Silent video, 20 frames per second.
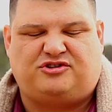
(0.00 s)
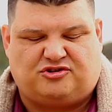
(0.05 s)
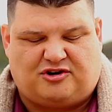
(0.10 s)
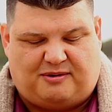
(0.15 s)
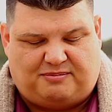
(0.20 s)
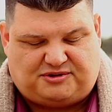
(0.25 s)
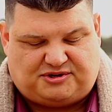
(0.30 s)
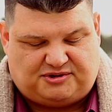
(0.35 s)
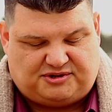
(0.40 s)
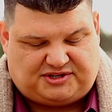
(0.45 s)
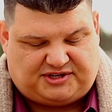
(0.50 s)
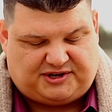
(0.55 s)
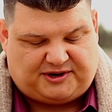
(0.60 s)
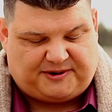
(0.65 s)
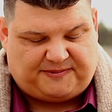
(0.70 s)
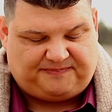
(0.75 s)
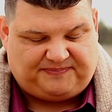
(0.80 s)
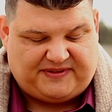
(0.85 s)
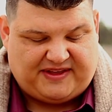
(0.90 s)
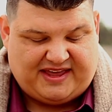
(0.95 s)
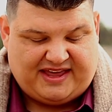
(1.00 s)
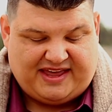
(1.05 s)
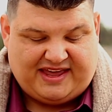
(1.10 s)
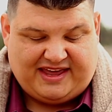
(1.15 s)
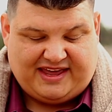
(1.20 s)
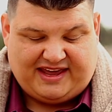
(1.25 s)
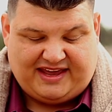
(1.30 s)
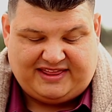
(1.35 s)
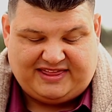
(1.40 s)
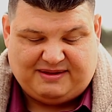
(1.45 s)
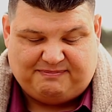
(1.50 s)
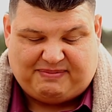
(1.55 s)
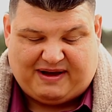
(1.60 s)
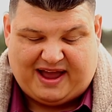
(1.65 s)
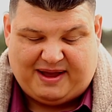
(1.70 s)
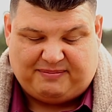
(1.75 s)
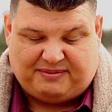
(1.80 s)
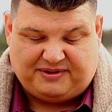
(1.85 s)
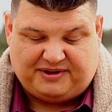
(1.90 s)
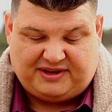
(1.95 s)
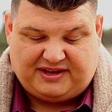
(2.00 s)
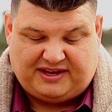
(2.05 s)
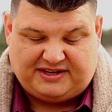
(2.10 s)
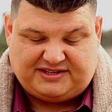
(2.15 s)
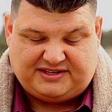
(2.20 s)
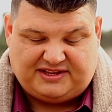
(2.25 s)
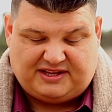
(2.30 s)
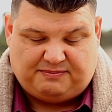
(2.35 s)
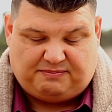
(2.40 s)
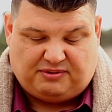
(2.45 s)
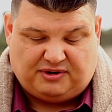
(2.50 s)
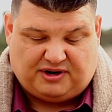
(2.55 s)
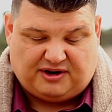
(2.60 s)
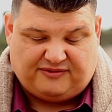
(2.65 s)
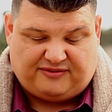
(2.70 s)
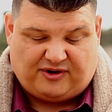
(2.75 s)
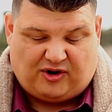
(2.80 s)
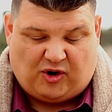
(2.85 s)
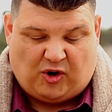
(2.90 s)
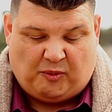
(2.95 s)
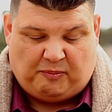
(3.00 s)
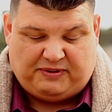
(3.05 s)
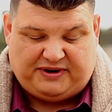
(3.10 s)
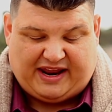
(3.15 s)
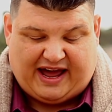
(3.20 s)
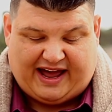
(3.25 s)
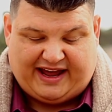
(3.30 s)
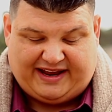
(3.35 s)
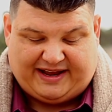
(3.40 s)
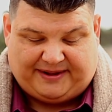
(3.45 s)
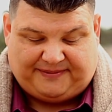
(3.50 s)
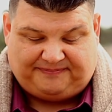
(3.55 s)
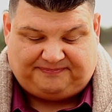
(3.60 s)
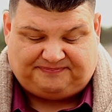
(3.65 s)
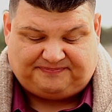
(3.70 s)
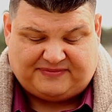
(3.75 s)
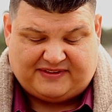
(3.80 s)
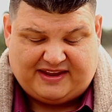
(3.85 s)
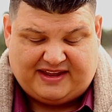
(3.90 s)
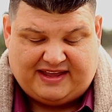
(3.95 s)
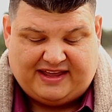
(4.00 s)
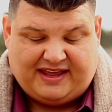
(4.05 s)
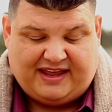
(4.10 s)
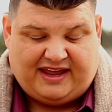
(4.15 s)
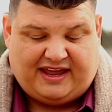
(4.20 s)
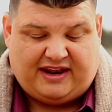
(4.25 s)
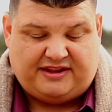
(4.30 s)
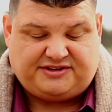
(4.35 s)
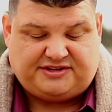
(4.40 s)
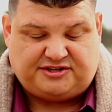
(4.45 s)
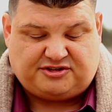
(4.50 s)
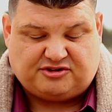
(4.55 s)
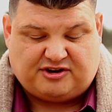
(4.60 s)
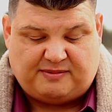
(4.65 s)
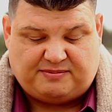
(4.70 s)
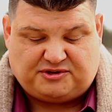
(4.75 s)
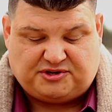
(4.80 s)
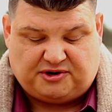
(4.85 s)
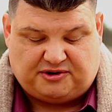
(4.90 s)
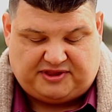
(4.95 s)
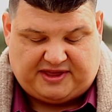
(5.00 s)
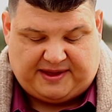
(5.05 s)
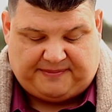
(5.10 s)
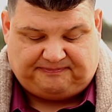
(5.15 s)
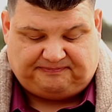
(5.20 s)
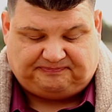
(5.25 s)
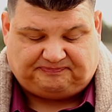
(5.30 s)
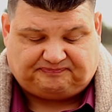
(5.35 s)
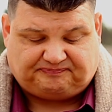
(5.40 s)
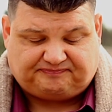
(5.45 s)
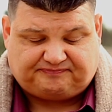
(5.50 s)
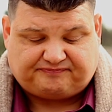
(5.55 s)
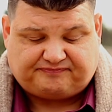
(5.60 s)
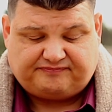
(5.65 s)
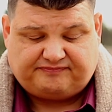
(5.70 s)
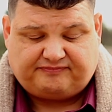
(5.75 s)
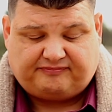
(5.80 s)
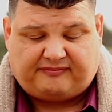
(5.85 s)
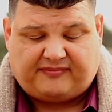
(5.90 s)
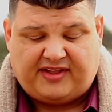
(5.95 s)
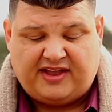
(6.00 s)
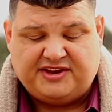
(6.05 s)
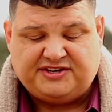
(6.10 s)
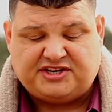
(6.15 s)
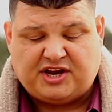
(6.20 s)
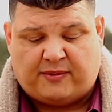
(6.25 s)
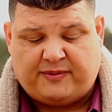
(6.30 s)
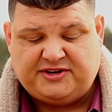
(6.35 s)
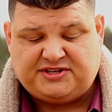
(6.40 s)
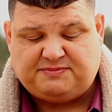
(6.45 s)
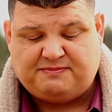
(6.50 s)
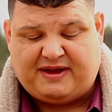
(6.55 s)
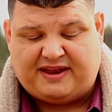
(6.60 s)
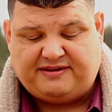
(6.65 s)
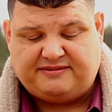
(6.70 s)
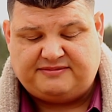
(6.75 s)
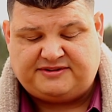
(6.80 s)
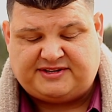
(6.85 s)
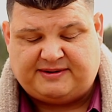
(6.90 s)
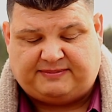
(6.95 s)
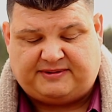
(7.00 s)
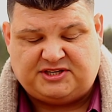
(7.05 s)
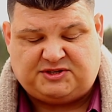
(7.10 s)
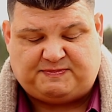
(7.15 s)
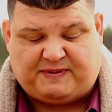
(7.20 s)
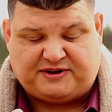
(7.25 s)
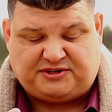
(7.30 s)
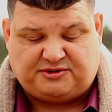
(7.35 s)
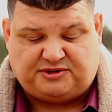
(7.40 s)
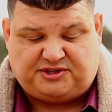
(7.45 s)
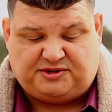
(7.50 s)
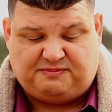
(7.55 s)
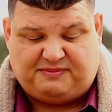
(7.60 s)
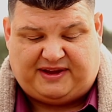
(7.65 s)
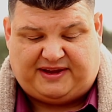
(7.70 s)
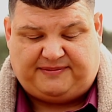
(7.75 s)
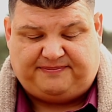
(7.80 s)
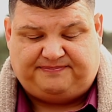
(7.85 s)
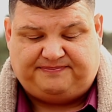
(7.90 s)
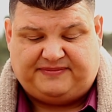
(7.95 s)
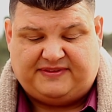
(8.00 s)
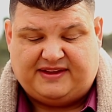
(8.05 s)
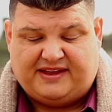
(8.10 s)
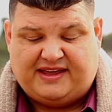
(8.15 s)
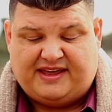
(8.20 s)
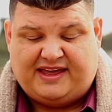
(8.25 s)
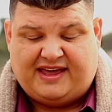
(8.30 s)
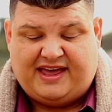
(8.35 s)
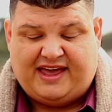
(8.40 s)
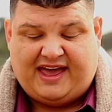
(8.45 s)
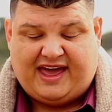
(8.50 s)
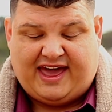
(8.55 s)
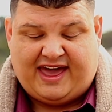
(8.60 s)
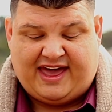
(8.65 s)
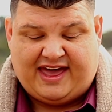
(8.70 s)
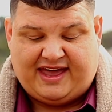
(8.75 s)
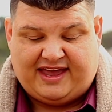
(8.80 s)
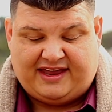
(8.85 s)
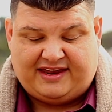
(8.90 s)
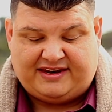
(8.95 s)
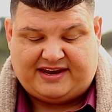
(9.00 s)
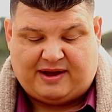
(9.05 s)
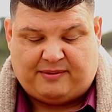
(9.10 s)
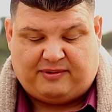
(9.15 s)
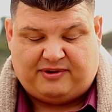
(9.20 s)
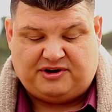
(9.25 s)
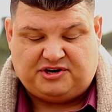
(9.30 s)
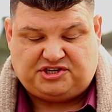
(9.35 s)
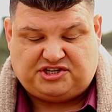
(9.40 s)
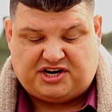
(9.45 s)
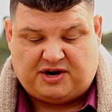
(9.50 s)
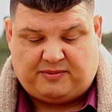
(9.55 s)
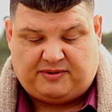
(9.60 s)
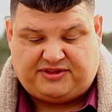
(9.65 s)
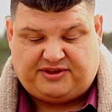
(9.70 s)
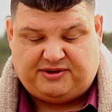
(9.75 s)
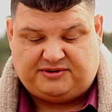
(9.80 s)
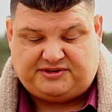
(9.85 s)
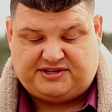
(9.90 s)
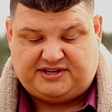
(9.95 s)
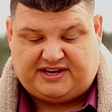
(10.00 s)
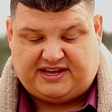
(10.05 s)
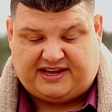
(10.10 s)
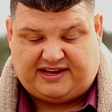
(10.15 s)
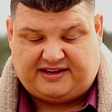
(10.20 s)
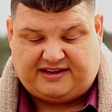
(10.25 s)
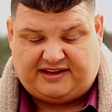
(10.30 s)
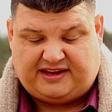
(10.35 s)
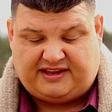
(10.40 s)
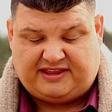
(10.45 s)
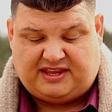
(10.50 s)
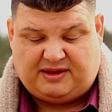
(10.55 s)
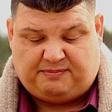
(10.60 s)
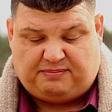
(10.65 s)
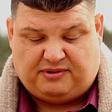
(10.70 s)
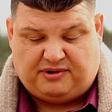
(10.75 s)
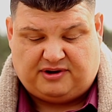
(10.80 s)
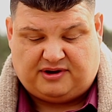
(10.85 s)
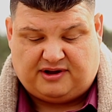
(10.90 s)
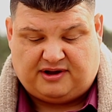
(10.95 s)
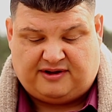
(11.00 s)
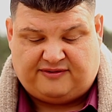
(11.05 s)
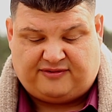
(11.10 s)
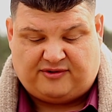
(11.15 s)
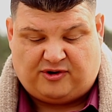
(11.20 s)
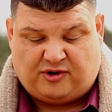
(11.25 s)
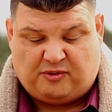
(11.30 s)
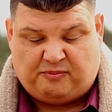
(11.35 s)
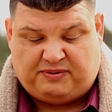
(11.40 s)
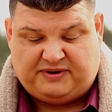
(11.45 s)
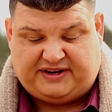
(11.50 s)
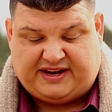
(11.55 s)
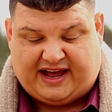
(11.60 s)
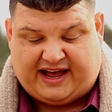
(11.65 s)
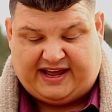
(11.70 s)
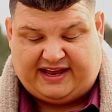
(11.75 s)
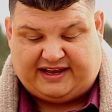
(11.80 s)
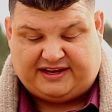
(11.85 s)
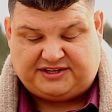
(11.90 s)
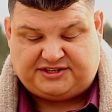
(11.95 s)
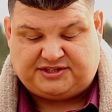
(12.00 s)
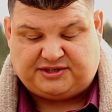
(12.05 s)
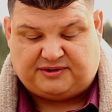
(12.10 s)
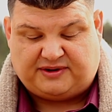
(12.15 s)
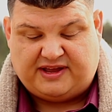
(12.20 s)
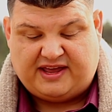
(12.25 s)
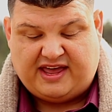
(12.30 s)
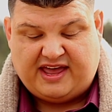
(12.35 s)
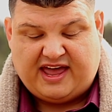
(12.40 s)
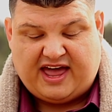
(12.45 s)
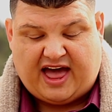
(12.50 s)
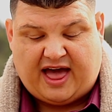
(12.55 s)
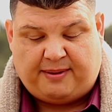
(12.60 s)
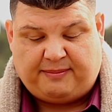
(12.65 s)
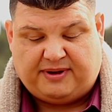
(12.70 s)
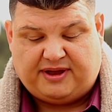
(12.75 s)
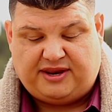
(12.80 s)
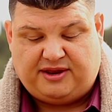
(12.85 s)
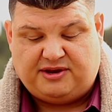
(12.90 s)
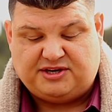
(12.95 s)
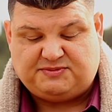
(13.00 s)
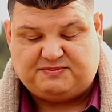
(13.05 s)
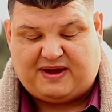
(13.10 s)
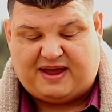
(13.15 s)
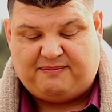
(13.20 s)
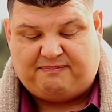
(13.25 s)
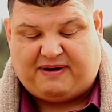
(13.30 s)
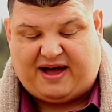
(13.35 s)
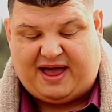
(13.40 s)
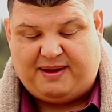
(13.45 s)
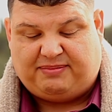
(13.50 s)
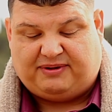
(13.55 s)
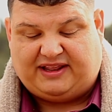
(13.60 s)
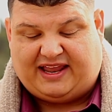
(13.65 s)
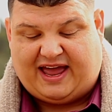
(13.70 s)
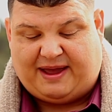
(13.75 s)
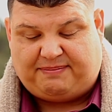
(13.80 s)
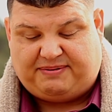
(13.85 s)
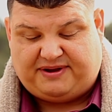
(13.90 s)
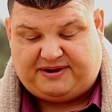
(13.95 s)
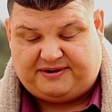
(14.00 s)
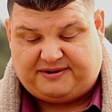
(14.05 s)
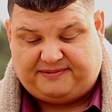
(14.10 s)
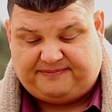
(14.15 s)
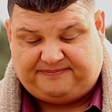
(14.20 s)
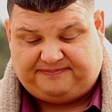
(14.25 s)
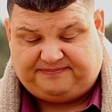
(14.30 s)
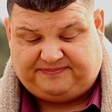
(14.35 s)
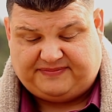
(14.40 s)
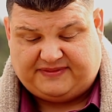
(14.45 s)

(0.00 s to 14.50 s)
scriptures here in the Bible is in the book of Obadiah. And it's a scripture that has always meant something special to me. And I want to share with you today in the book of Obadiah. So I'm going to use my Bible app here